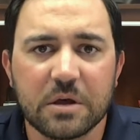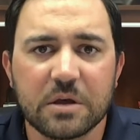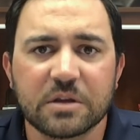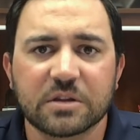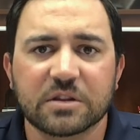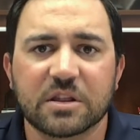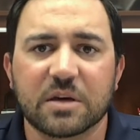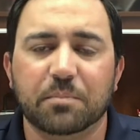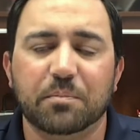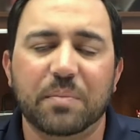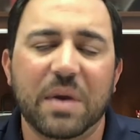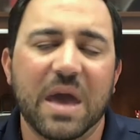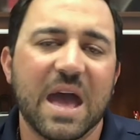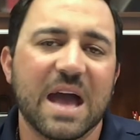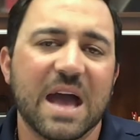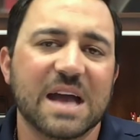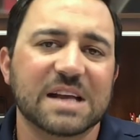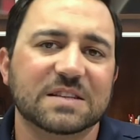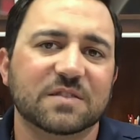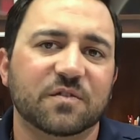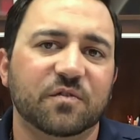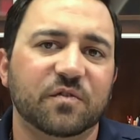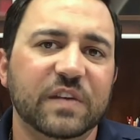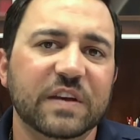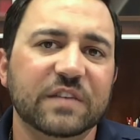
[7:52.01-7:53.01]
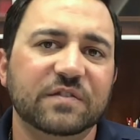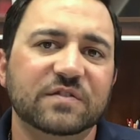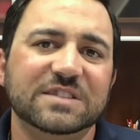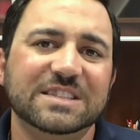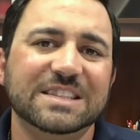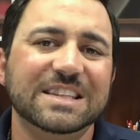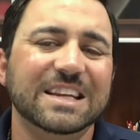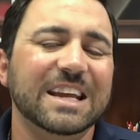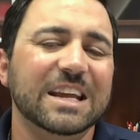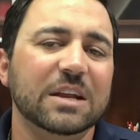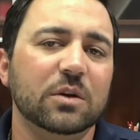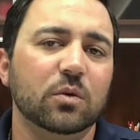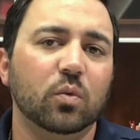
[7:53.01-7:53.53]
The past
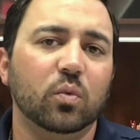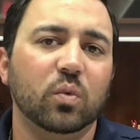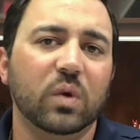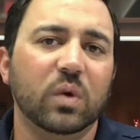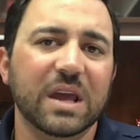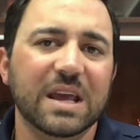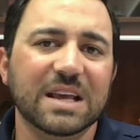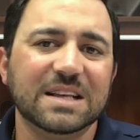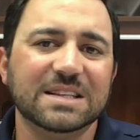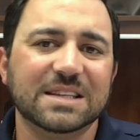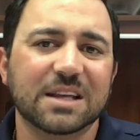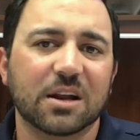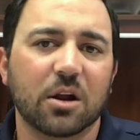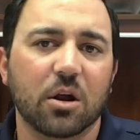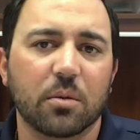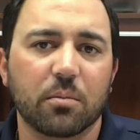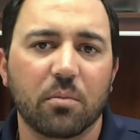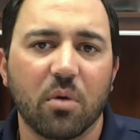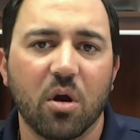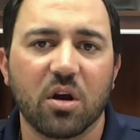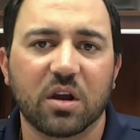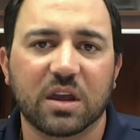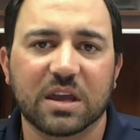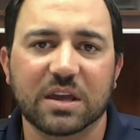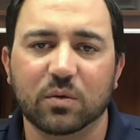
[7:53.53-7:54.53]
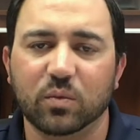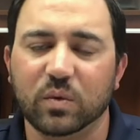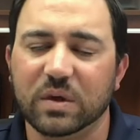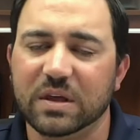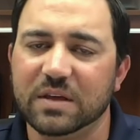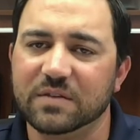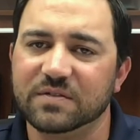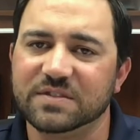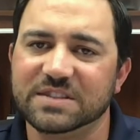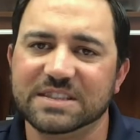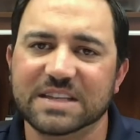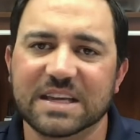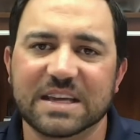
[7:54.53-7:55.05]
15 weeks in our market, we have
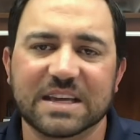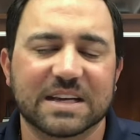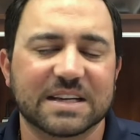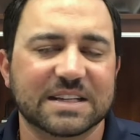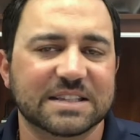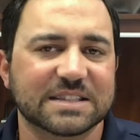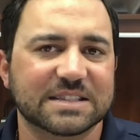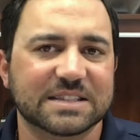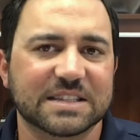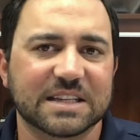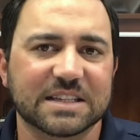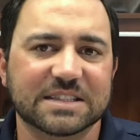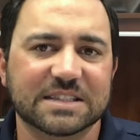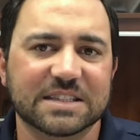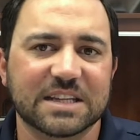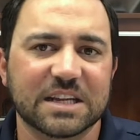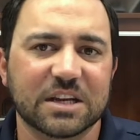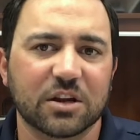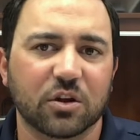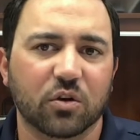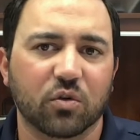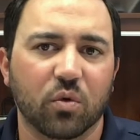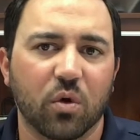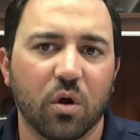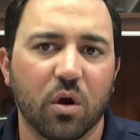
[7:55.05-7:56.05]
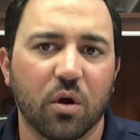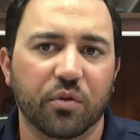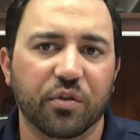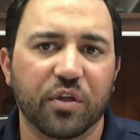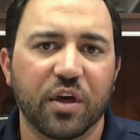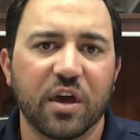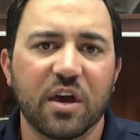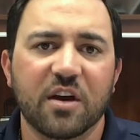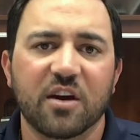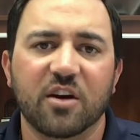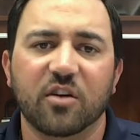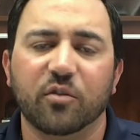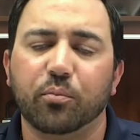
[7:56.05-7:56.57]
seen consistent growth
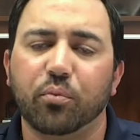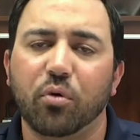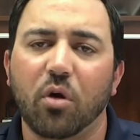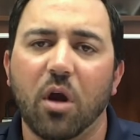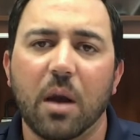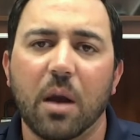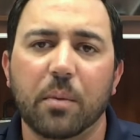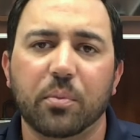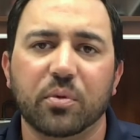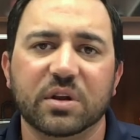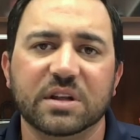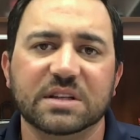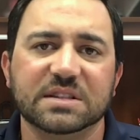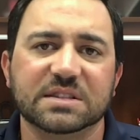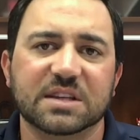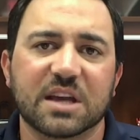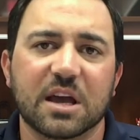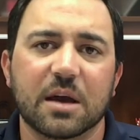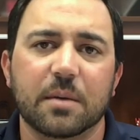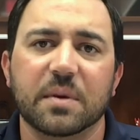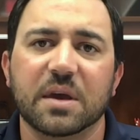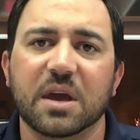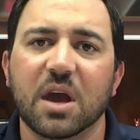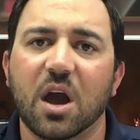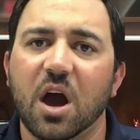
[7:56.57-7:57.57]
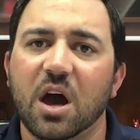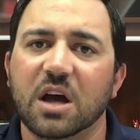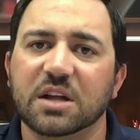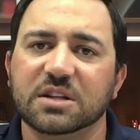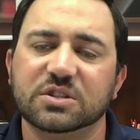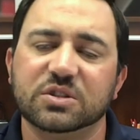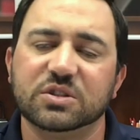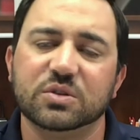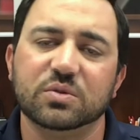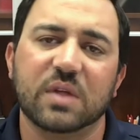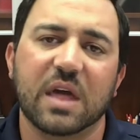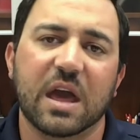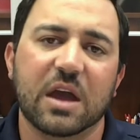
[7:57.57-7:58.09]
of properties coming
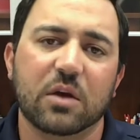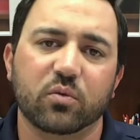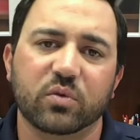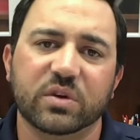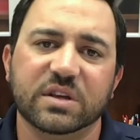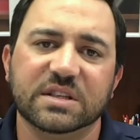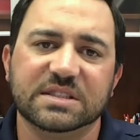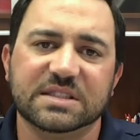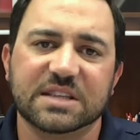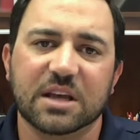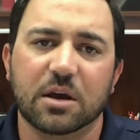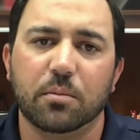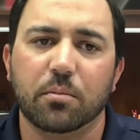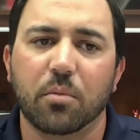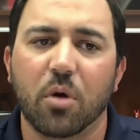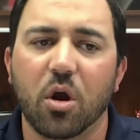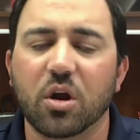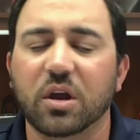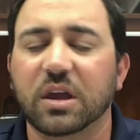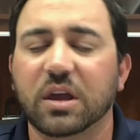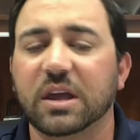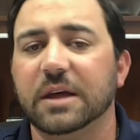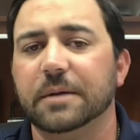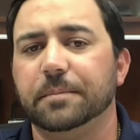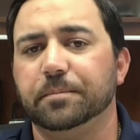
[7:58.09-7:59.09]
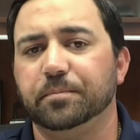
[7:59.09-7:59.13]
onto that resale market.